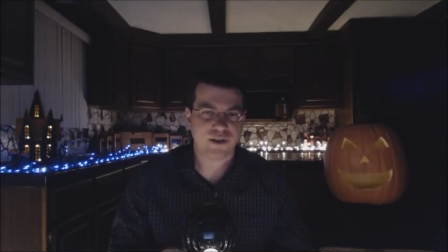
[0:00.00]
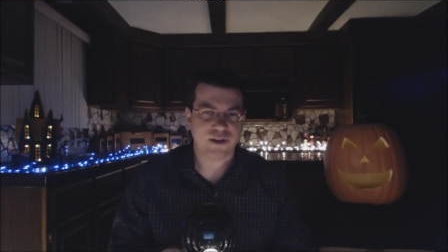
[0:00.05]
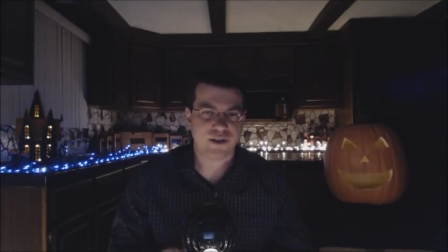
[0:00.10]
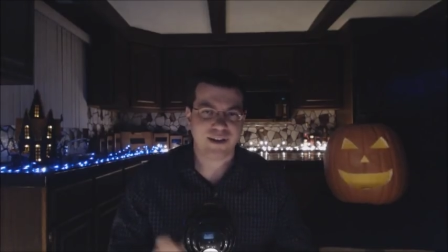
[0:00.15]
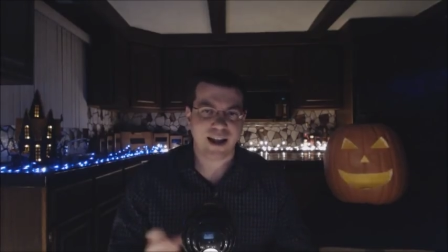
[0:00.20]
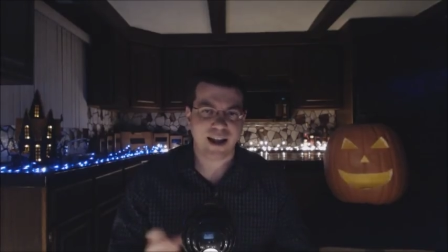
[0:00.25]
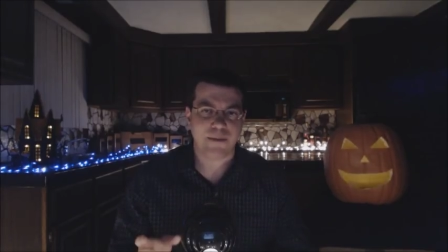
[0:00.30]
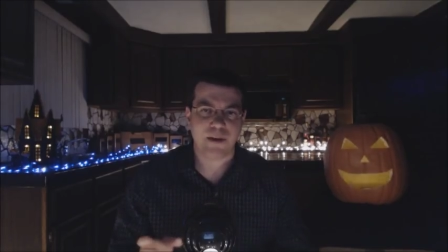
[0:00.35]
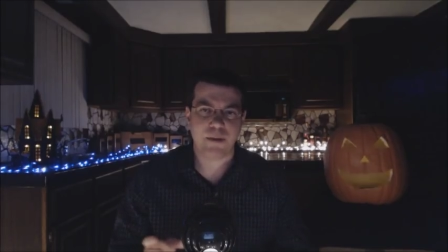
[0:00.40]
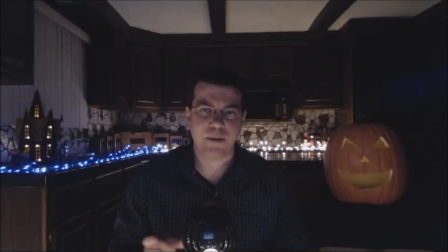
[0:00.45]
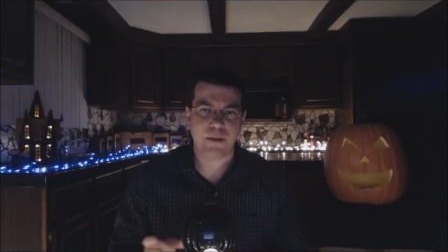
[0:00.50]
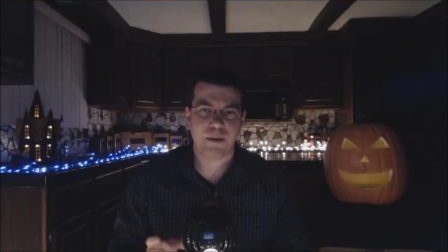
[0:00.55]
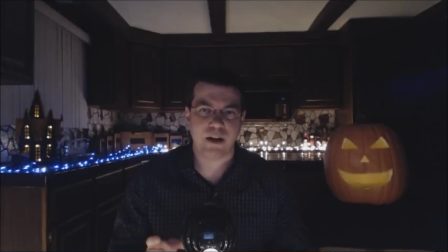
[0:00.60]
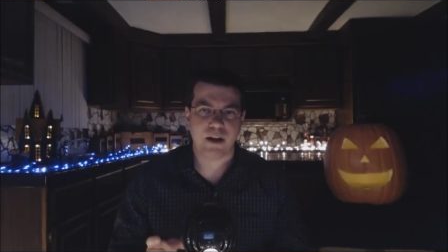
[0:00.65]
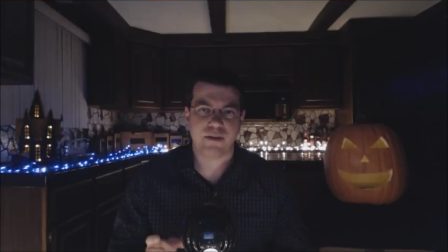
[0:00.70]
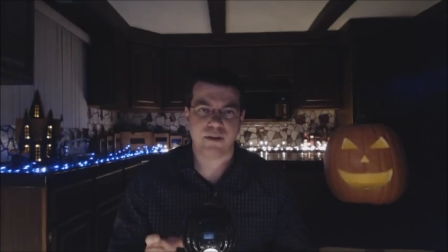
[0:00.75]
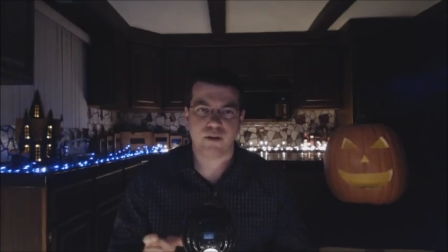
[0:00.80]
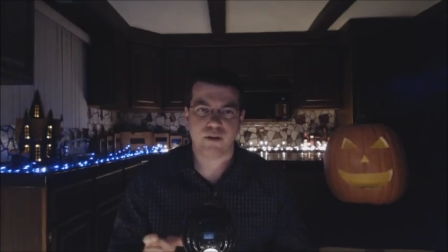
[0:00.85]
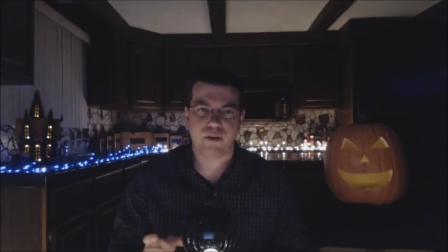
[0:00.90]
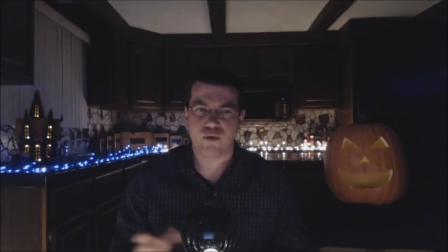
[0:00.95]
because there's a lot of
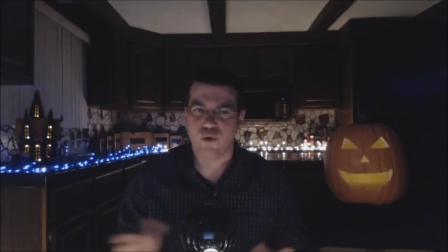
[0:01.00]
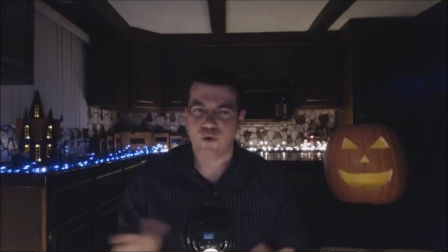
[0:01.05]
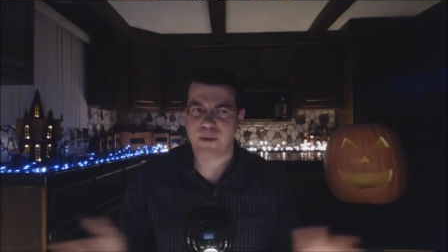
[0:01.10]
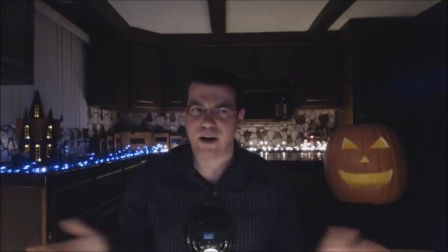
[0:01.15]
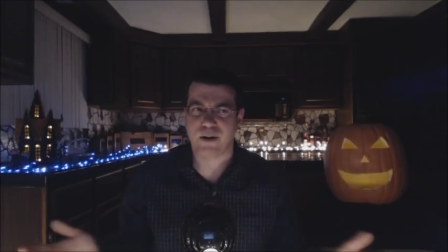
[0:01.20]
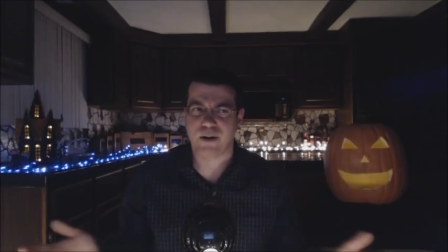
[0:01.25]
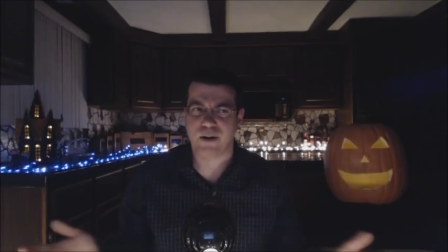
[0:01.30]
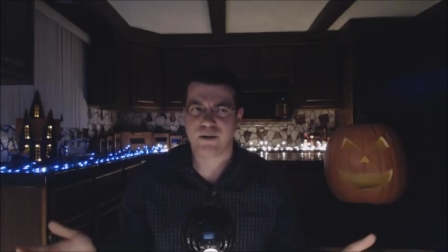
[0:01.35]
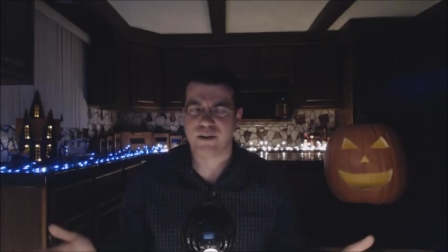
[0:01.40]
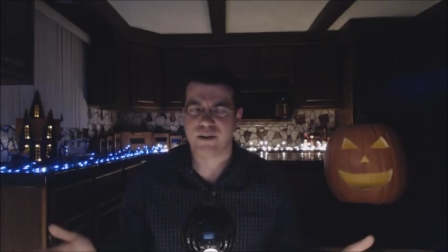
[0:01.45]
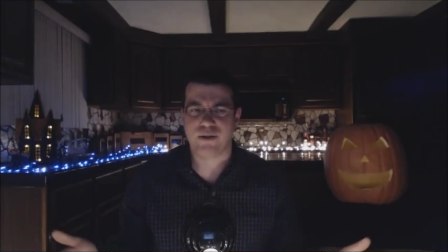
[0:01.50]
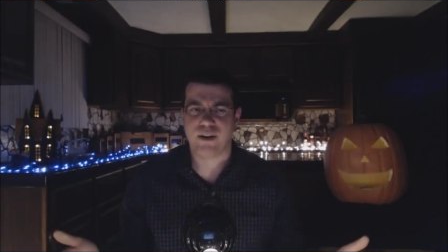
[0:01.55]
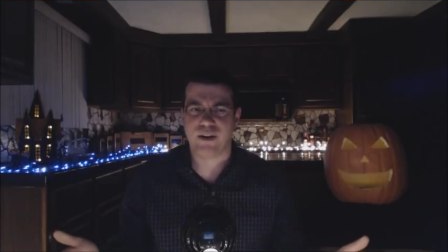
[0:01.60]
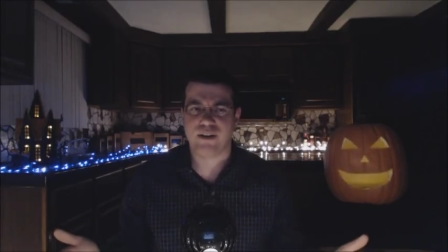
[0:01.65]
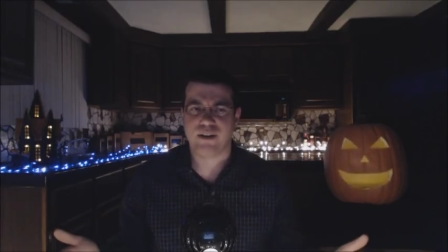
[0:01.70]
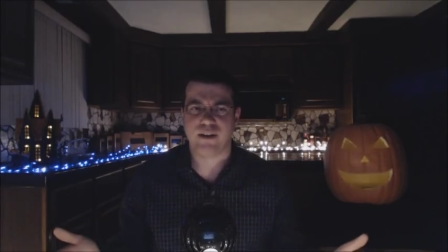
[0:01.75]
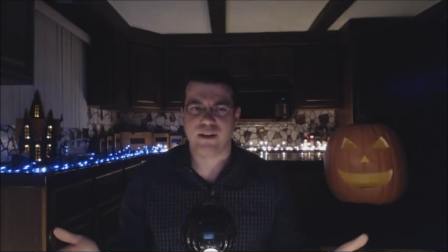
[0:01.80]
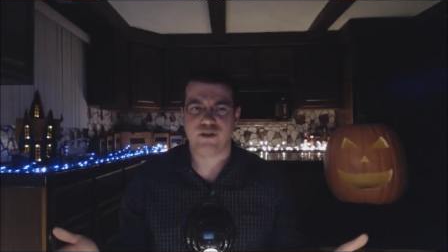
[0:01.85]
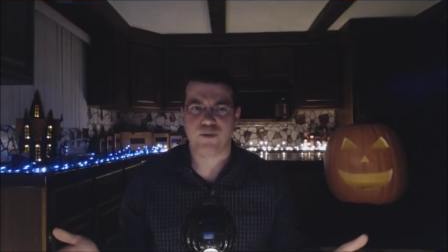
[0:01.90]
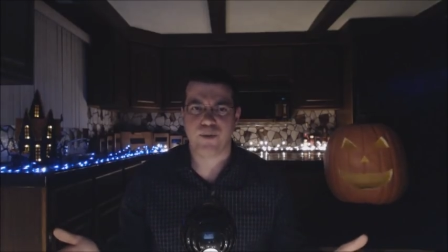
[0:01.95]
people out there who apparently
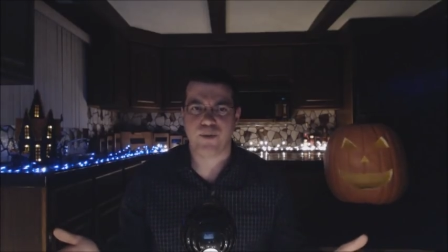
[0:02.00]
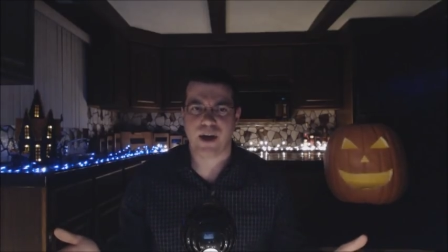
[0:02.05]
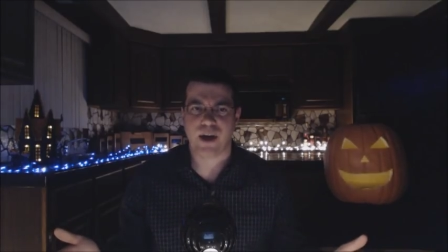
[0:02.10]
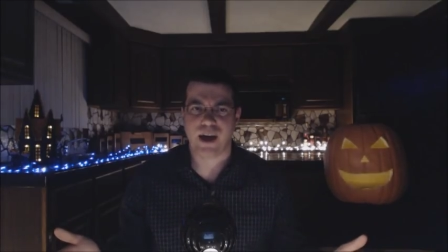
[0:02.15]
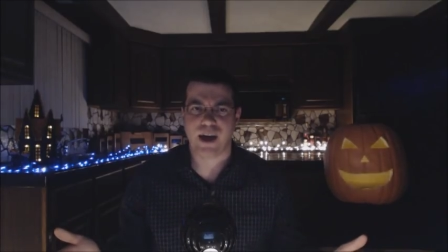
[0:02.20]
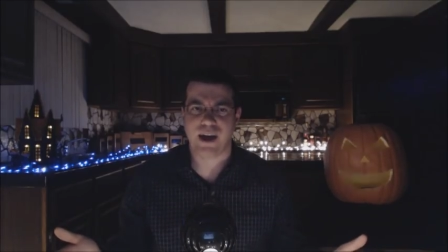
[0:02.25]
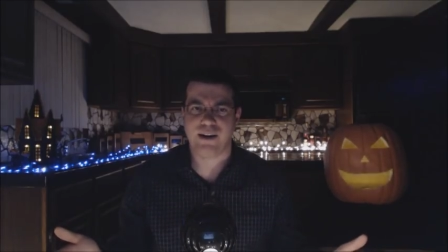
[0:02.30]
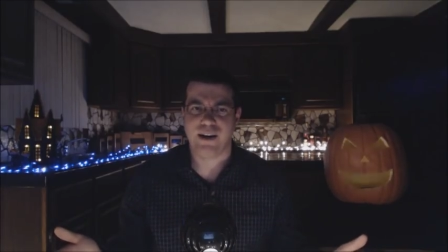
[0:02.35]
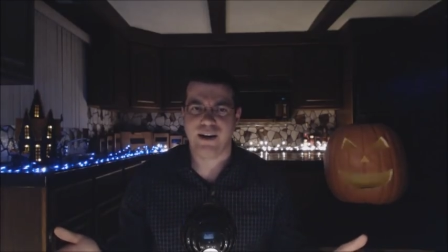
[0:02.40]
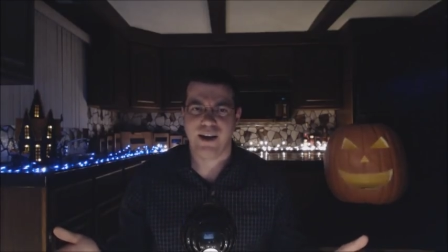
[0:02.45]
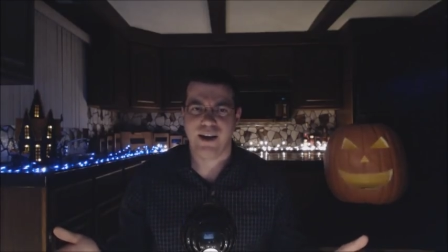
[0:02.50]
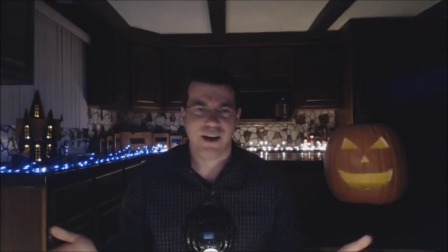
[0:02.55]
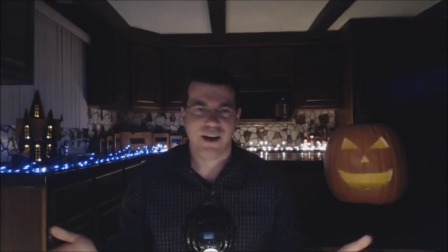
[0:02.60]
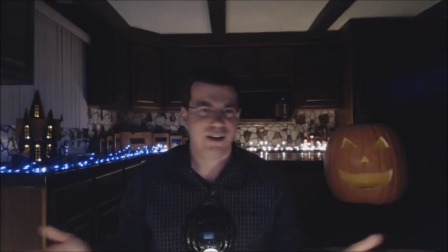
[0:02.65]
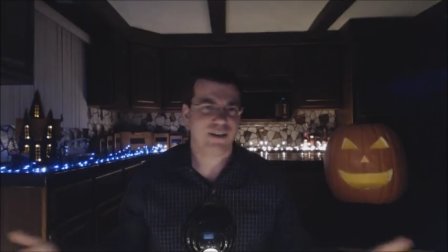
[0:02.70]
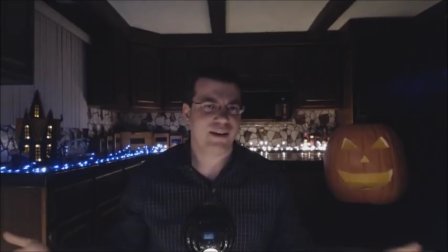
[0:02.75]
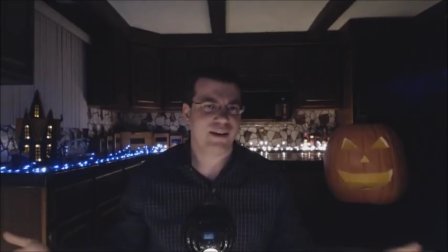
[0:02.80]
think that Japan